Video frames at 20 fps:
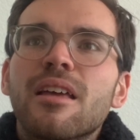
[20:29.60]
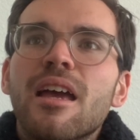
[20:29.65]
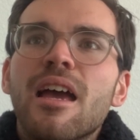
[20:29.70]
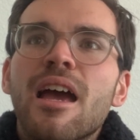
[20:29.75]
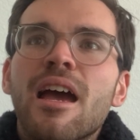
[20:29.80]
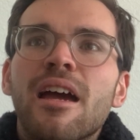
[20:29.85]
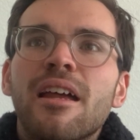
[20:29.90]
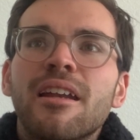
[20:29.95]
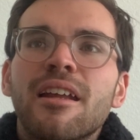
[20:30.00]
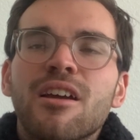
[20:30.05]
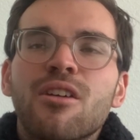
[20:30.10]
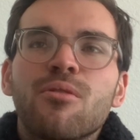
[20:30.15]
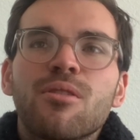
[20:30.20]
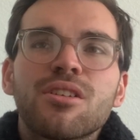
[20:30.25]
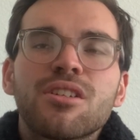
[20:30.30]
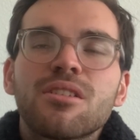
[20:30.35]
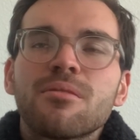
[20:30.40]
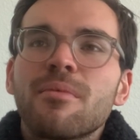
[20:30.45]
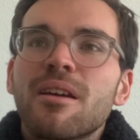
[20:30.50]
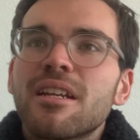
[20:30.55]
And I
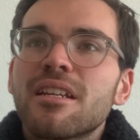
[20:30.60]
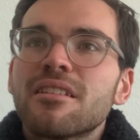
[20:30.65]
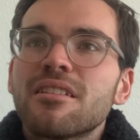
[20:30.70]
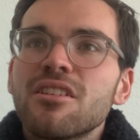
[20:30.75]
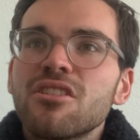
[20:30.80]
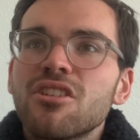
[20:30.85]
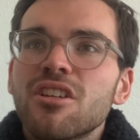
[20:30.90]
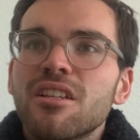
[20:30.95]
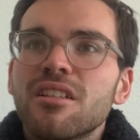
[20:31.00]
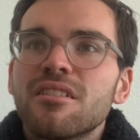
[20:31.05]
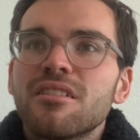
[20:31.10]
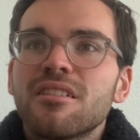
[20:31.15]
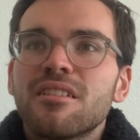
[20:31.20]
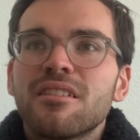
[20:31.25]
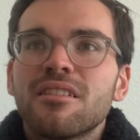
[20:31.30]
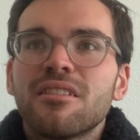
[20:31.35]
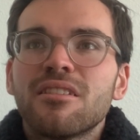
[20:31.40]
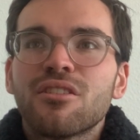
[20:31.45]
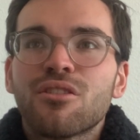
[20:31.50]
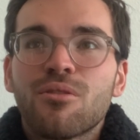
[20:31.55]
question my decisions,
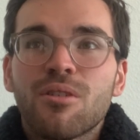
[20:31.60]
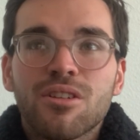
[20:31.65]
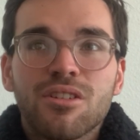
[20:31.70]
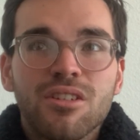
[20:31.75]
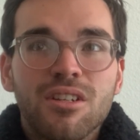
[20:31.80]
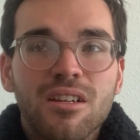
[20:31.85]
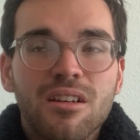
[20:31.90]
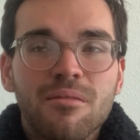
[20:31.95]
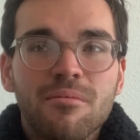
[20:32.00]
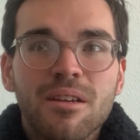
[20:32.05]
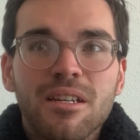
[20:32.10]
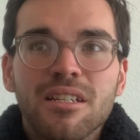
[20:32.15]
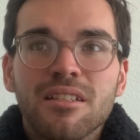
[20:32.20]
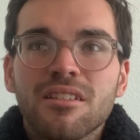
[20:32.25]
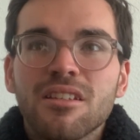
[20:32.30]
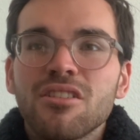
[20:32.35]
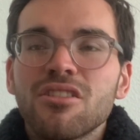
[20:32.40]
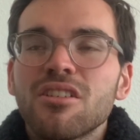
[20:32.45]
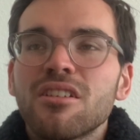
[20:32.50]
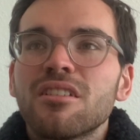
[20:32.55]
and the questioning of my
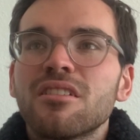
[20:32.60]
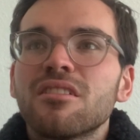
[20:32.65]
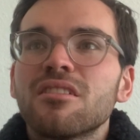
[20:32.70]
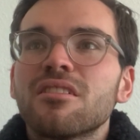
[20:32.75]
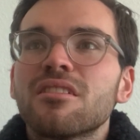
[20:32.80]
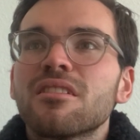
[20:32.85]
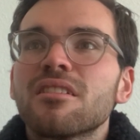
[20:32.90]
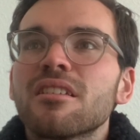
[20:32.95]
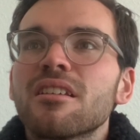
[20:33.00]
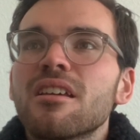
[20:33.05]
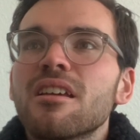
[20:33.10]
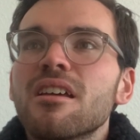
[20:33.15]
decisions